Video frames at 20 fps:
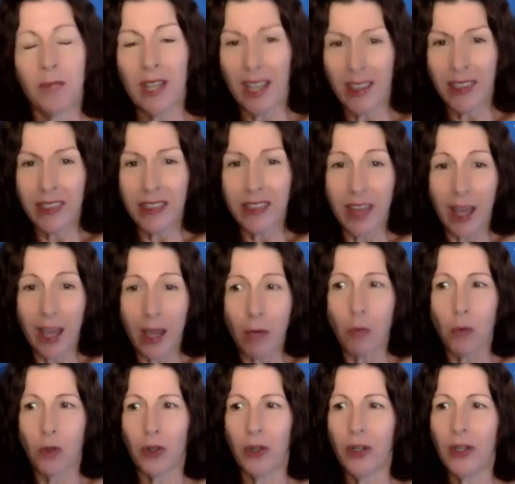And that
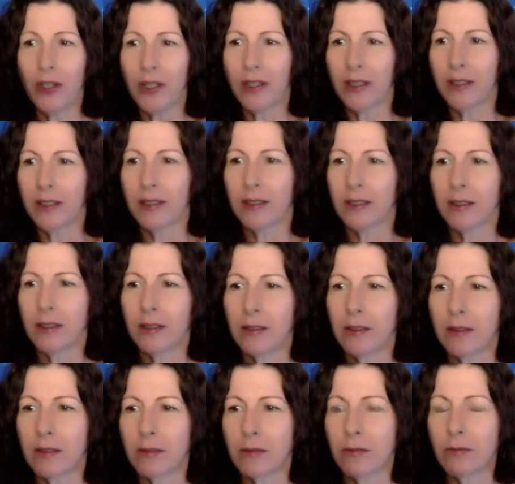work
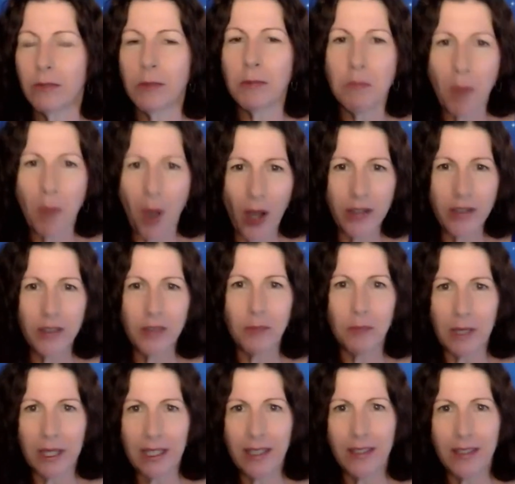reminded
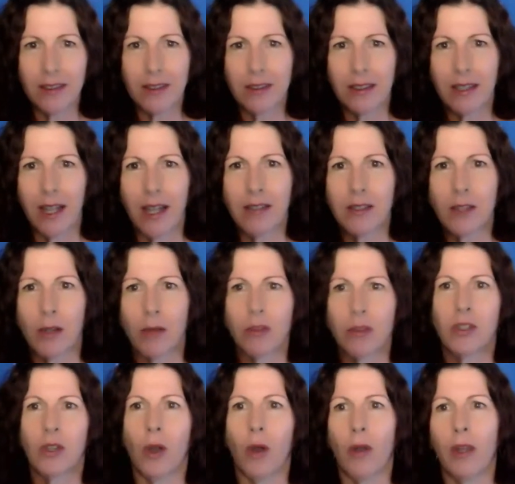me, as I
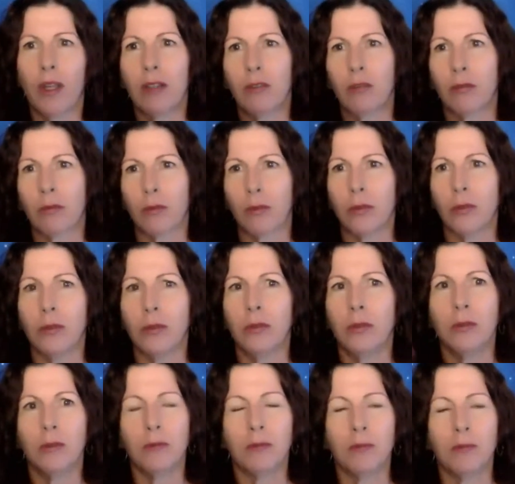was going through